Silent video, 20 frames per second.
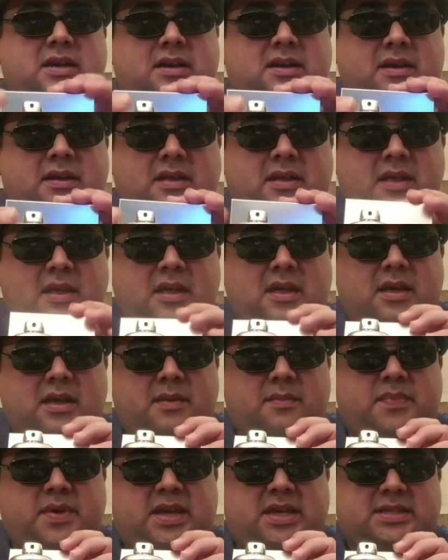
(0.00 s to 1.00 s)
gonna
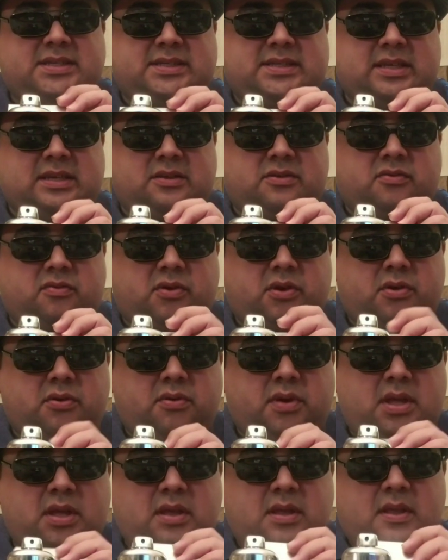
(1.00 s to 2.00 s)
be
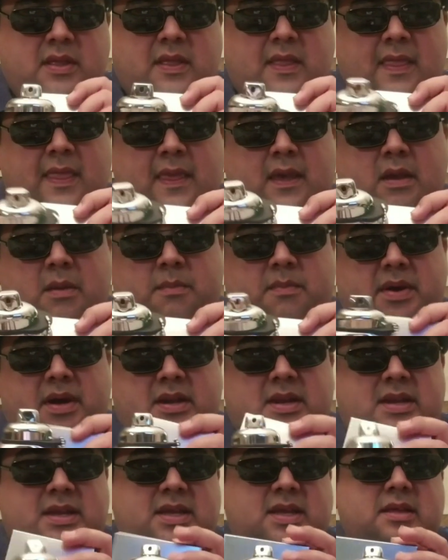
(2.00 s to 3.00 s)
see-through,
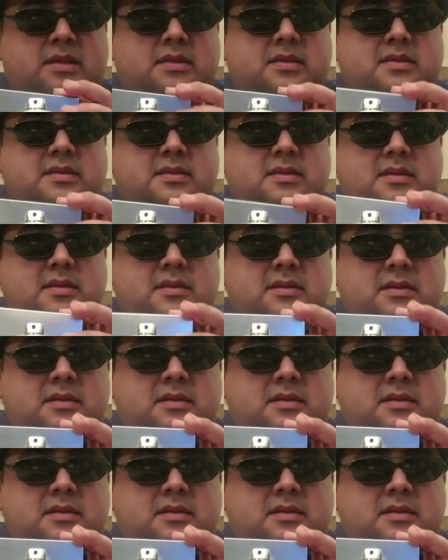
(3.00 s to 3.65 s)
but it is.